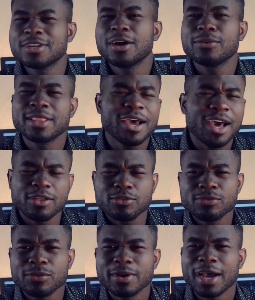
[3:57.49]
so now with that out
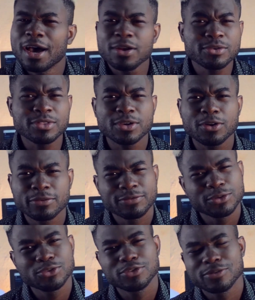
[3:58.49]
of the way, how do you think of
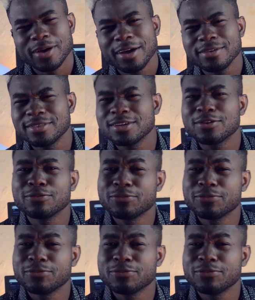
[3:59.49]
YouTube? How do you think of